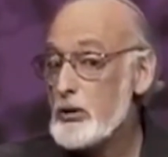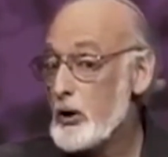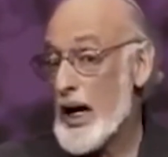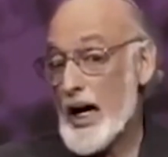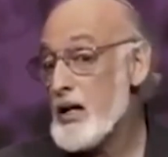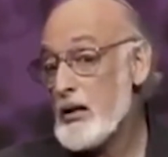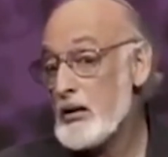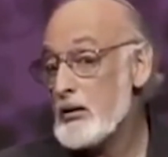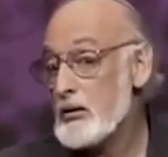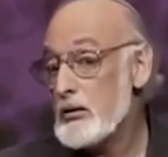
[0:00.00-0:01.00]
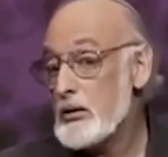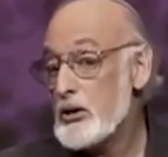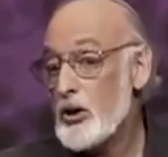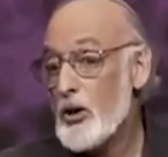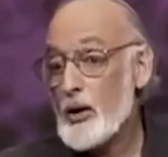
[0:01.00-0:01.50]
okay,
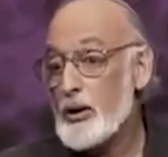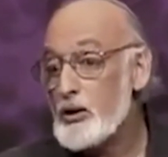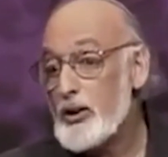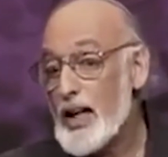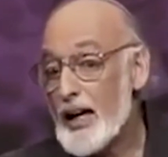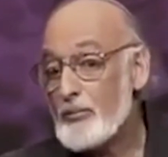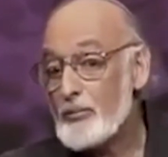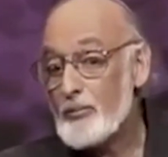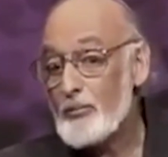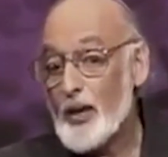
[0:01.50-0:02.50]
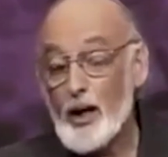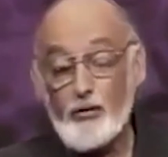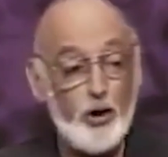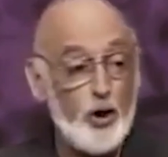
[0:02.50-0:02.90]
so how do I do that? And if you